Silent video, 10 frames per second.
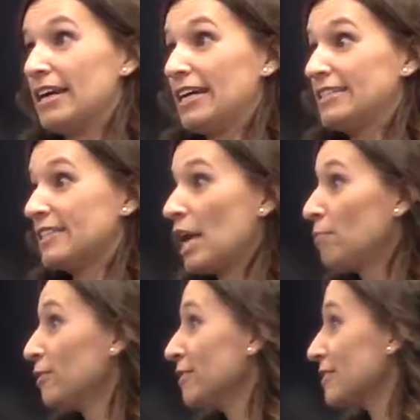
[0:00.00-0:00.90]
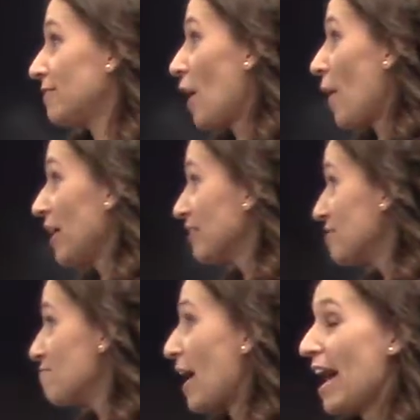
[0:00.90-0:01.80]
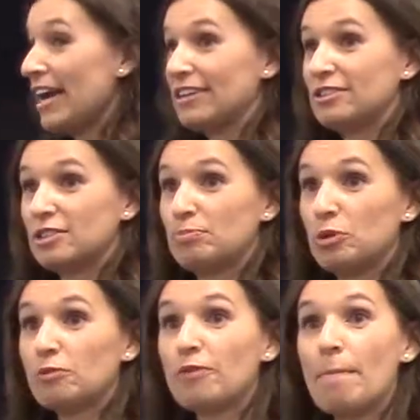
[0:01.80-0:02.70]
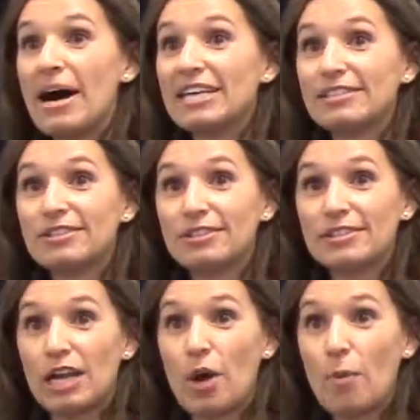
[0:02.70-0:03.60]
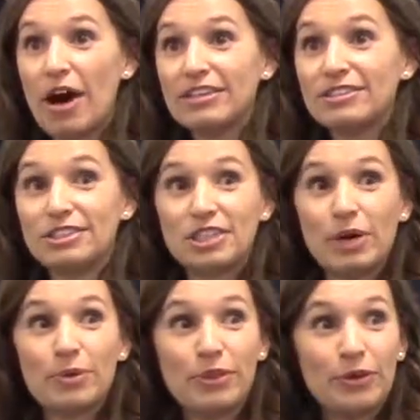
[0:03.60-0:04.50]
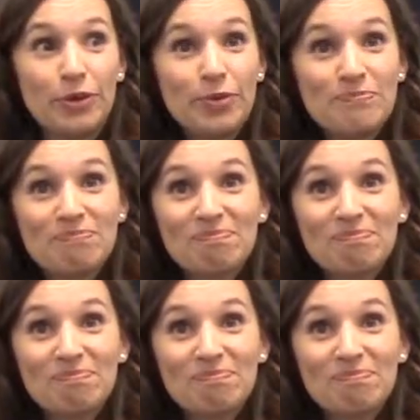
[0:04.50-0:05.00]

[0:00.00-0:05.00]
examples of how I live by and just beautiful messages that I wanted to share with you.